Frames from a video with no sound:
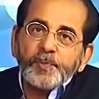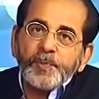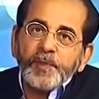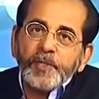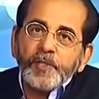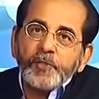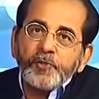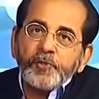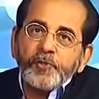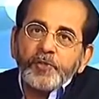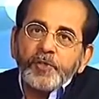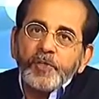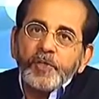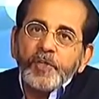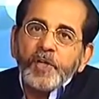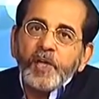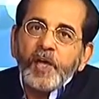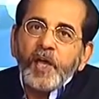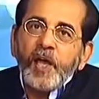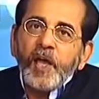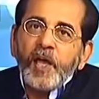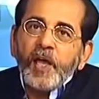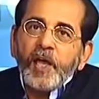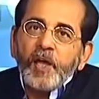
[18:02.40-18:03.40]
speech,
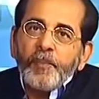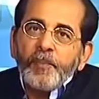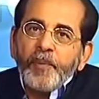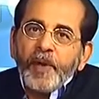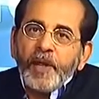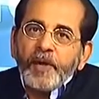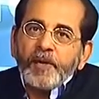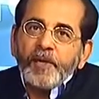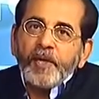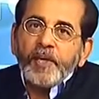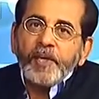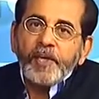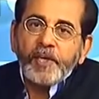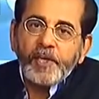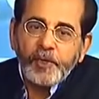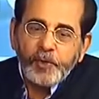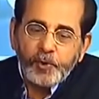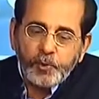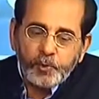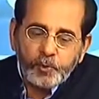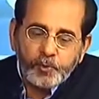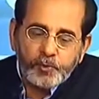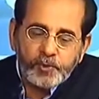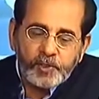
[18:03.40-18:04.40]
apparently he
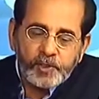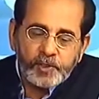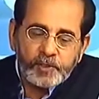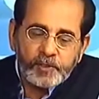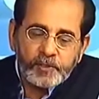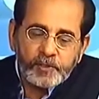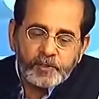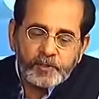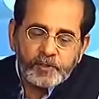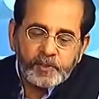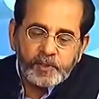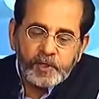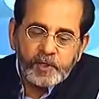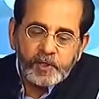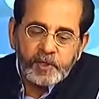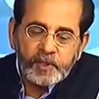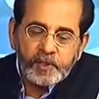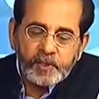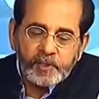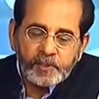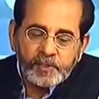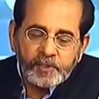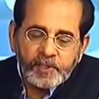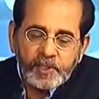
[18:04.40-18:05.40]
used this
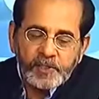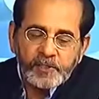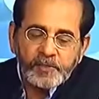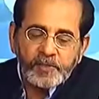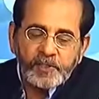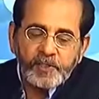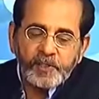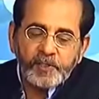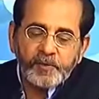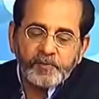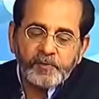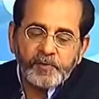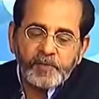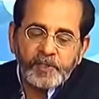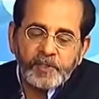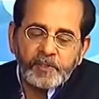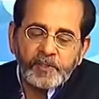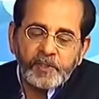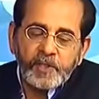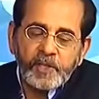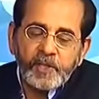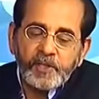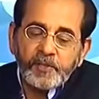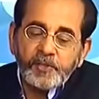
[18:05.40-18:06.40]
Sanskrit
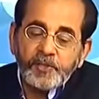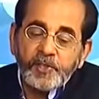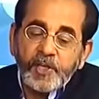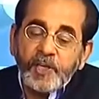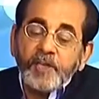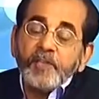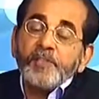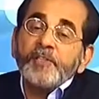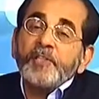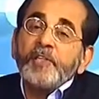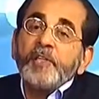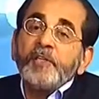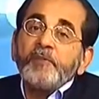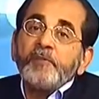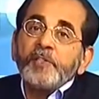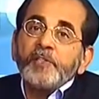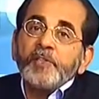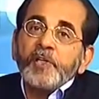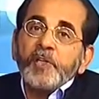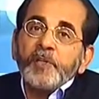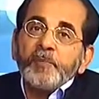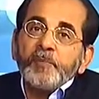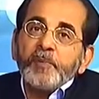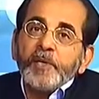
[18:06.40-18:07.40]
phrase "Jal se
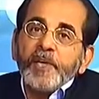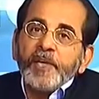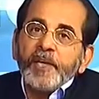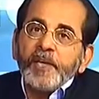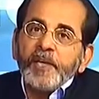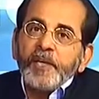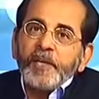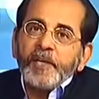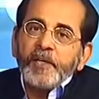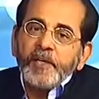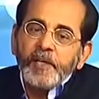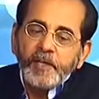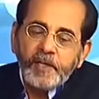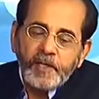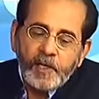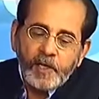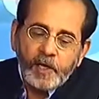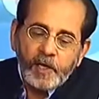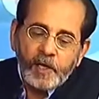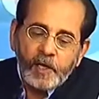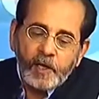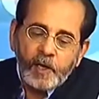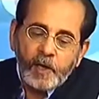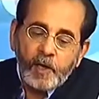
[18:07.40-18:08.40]
vajay mahe,"
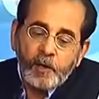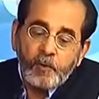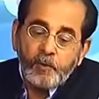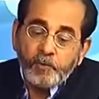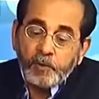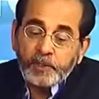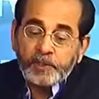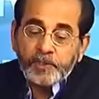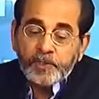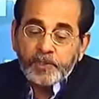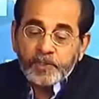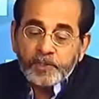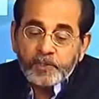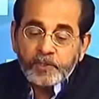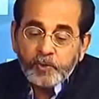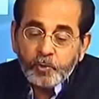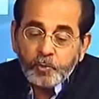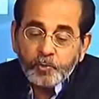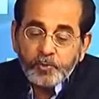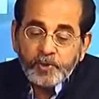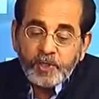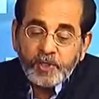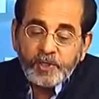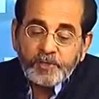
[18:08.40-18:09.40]
which is
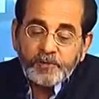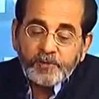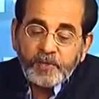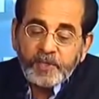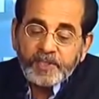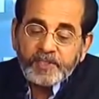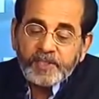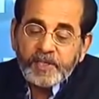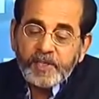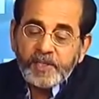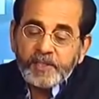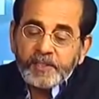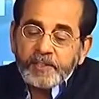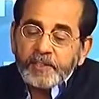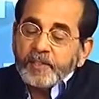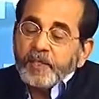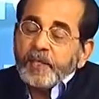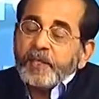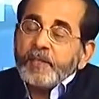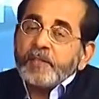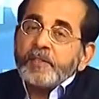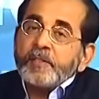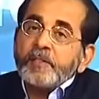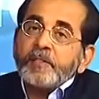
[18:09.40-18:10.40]
loosely translated
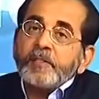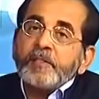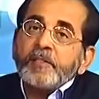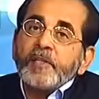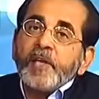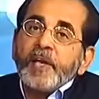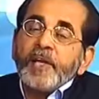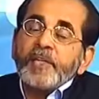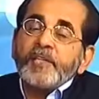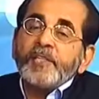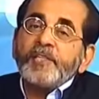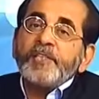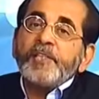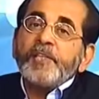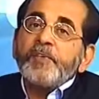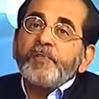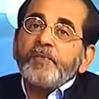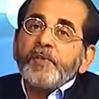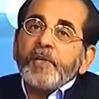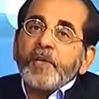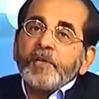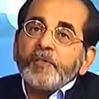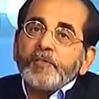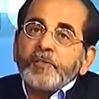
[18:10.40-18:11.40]
as "At sea
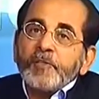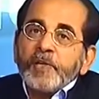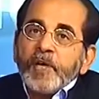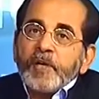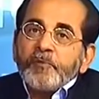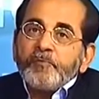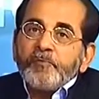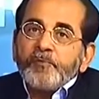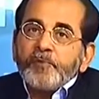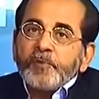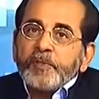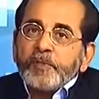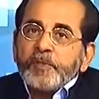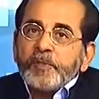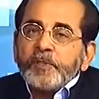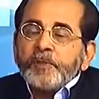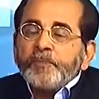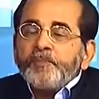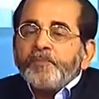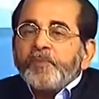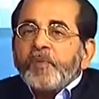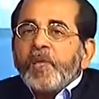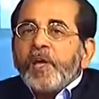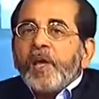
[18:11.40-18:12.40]
we are triumphant."
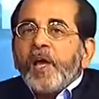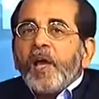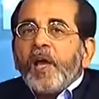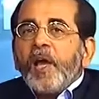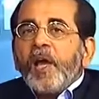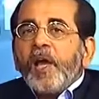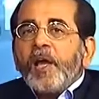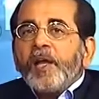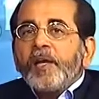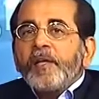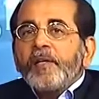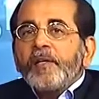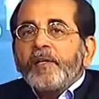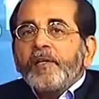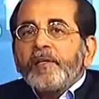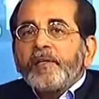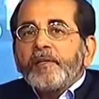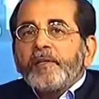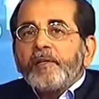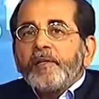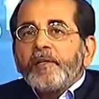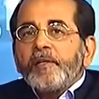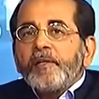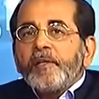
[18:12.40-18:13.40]
And
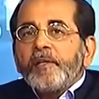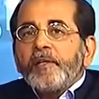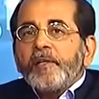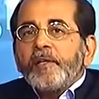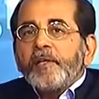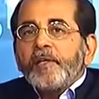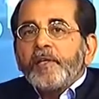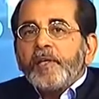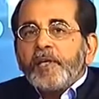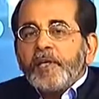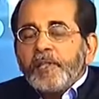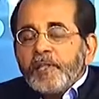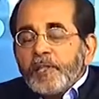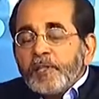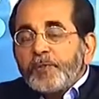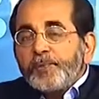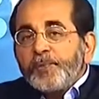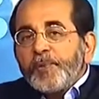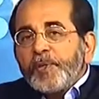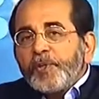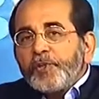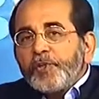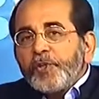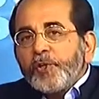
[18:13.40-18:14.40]
in this
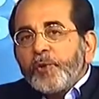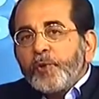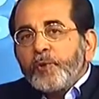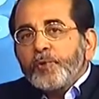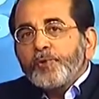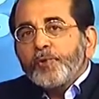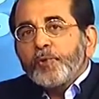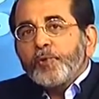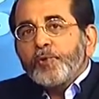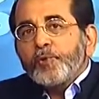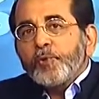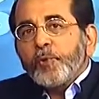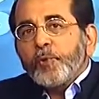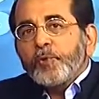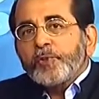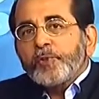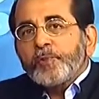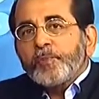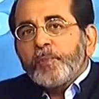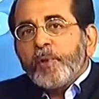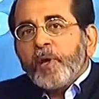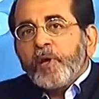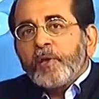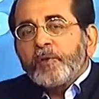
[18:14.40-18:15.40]
speech, he also talked
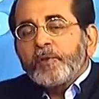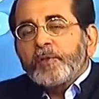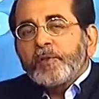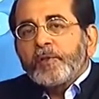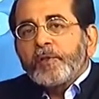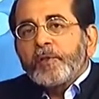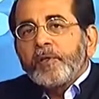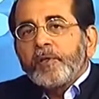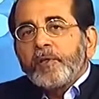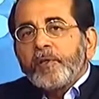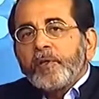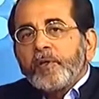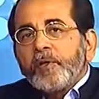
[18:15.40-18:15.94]
about